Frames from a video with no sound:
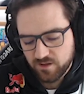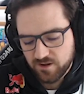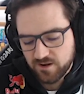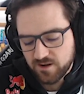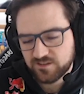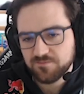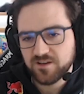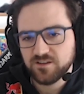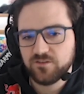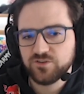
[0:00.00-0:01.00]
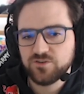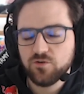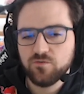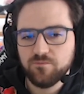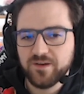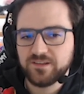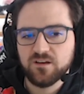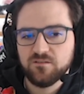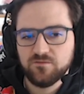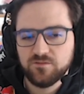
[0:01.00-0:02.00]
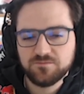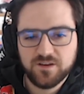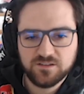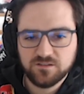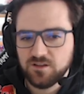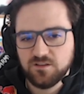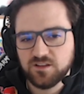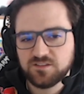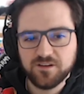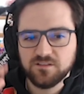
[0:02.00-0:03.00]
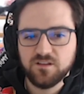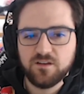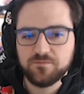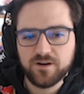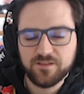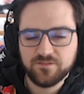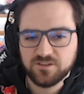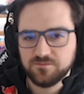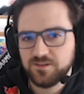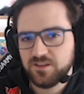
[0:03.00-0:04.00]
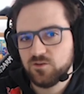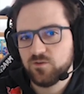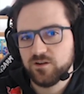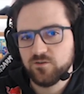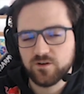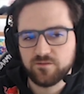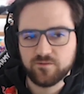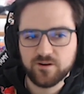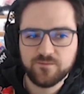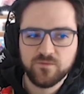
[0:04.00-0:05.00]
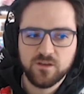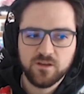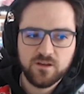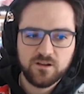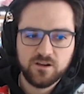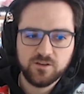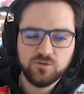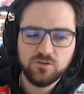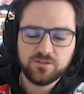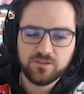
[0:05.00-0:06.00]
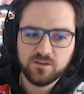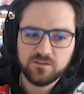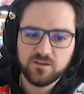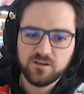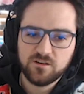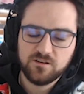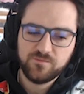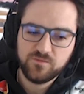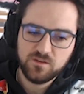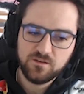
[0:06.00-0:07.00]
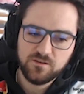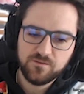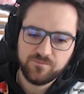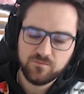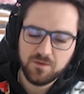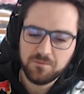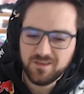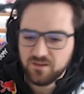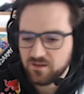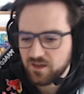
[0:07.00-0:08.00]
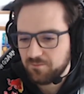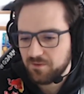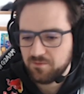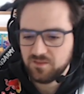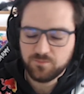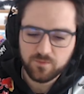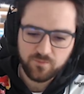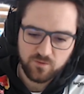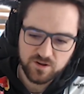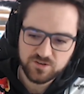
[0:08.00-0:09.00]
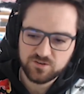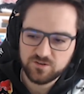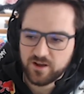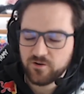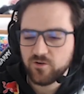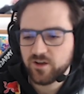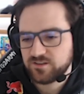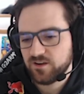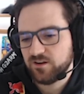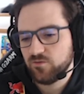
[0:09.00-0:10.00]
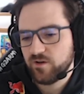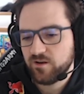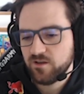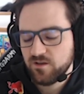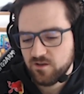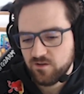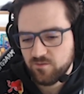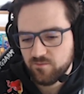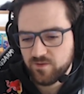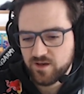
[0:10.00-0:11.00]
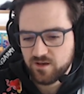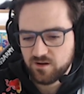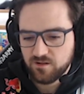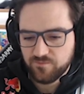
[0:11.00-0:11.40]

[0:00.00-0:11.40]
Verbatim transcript: uh, let's imagine there's no meta. There's imagine let's imagine everybody understands meta equally or whatever, right? Like, do you think that um, maybe in game, maybe in preparation, I don't know exactly when, but